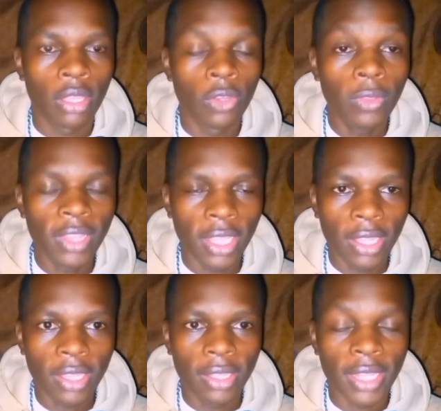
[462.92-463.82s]
Do you
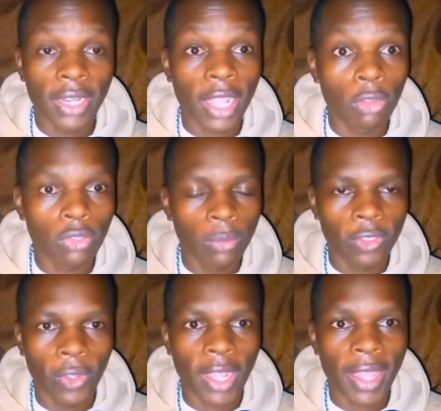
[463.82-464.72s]
think that Kalonzo
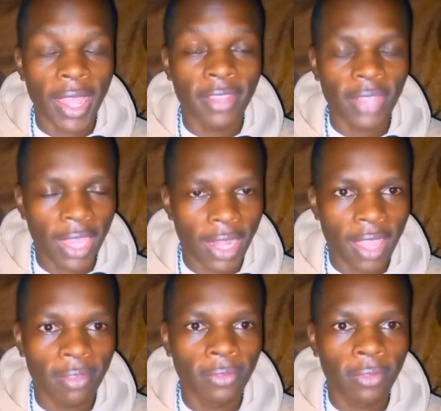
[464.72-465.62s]
Musyoka has
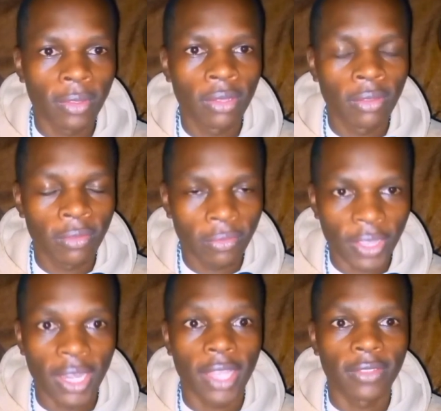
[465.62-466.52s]
enough
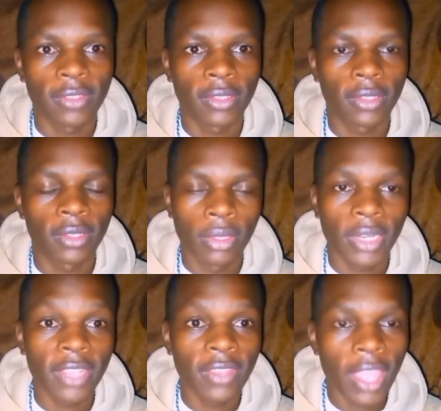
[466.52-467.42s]
finance?
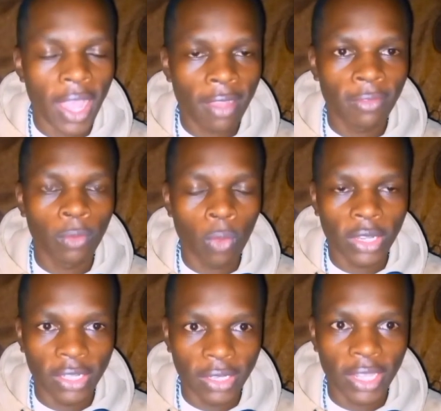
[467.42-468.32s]
Does he have
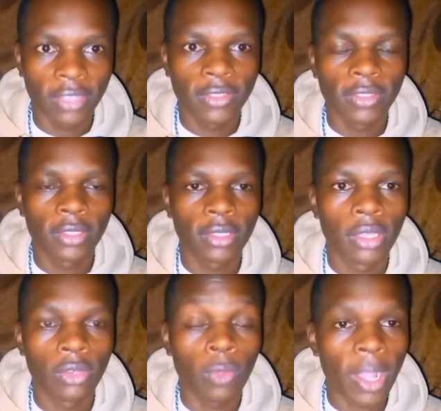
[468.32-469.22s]
what it takes
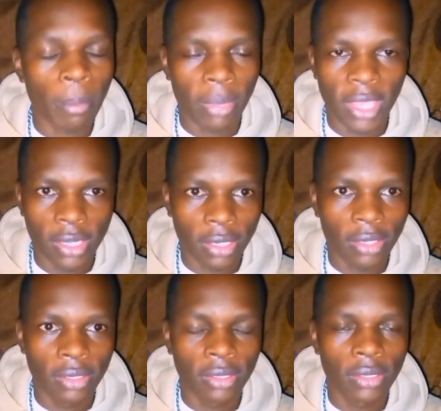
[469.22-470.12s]
to campaign?
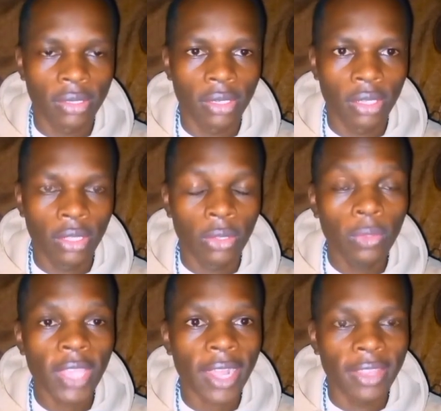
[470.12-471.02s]

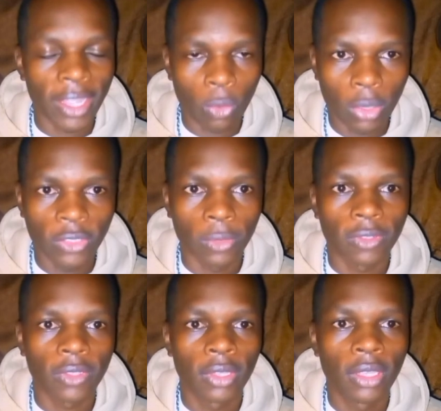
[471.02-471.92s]
Those are the
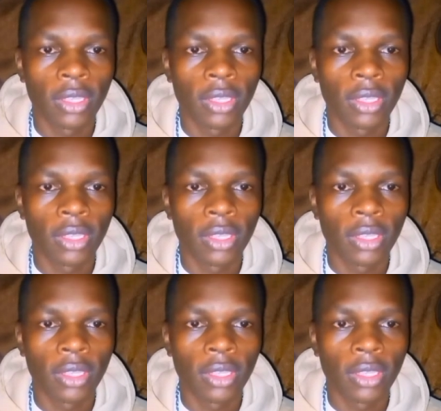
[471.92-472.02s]
questions